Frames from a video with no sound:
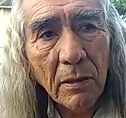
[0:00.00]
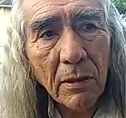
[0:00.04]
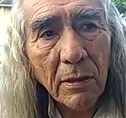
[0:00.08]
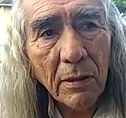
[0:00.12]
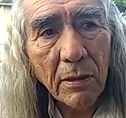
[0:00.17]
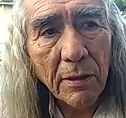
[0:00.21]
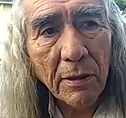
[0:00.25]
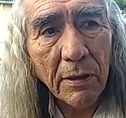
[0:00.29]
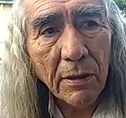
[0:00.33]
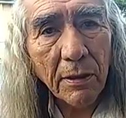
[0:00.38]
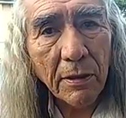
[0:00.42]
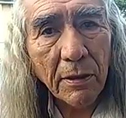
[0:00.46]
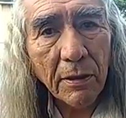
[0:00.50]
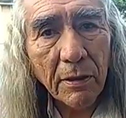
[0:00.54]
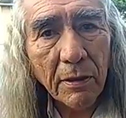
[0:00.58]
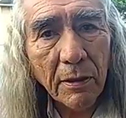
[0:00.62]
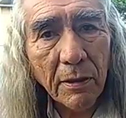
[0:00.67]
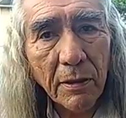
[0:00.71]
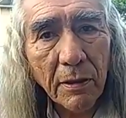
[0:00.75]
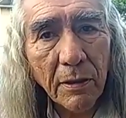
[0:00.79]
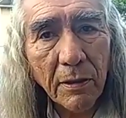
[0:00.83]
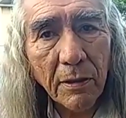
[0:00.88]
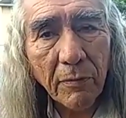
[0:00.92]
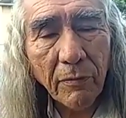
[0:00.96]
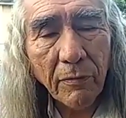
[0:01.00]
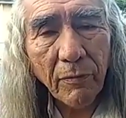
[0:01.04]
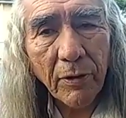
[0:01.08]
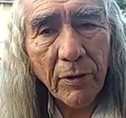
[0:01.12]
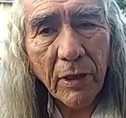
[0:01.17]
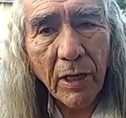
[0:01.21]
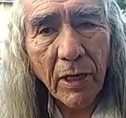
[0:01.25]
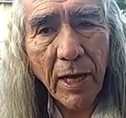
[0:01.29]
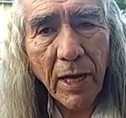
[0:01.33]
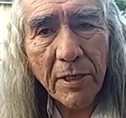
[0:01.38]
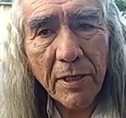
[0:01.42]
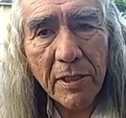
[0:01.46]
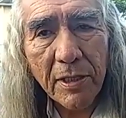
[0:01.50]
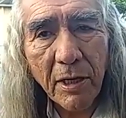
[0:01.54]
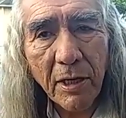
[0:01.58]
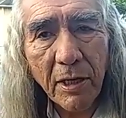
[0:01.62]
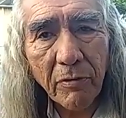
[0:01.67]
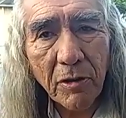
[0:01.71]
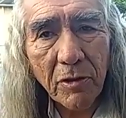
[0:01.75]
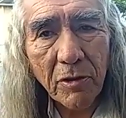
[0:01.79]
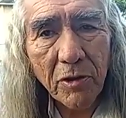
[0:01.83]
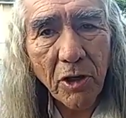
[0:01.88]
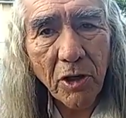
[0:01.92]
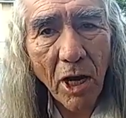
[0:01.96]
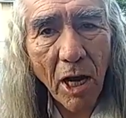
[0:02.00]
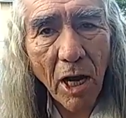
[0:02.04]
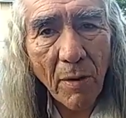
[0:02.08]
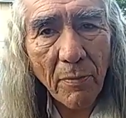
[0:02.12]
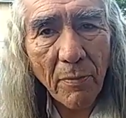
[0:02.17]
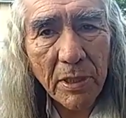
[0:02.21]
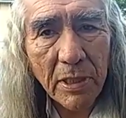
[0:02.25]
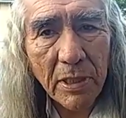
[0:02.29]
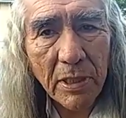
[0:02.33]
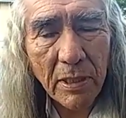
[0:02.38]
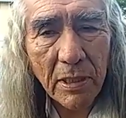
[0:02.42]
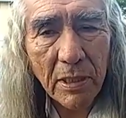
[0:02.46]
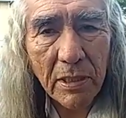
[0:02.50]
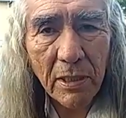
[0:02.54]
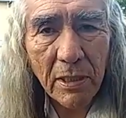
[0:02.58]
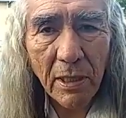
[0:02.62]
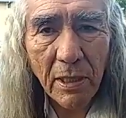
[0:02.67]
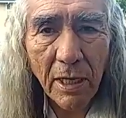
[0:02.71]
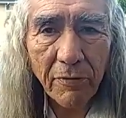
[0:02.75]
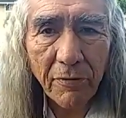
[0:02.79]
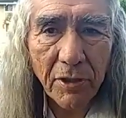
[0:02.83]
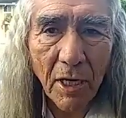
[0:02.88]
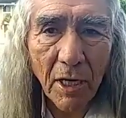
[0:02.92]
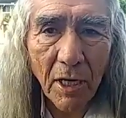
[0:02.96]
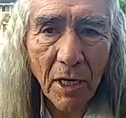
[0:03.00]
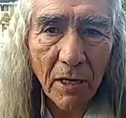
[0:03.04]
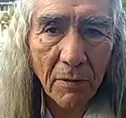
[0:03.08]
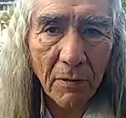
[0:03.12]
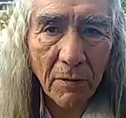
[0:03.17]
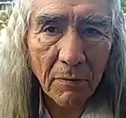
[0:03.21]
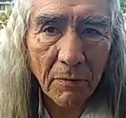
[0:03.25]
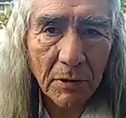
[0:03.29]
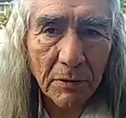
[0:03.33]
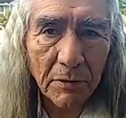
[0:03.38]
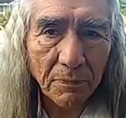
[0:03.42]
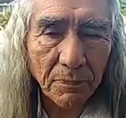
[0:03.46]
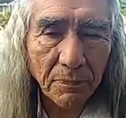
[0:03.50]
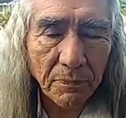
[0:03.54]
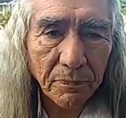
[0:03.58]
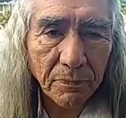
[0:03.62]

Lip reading: And, I had several jobs in this lifetime and,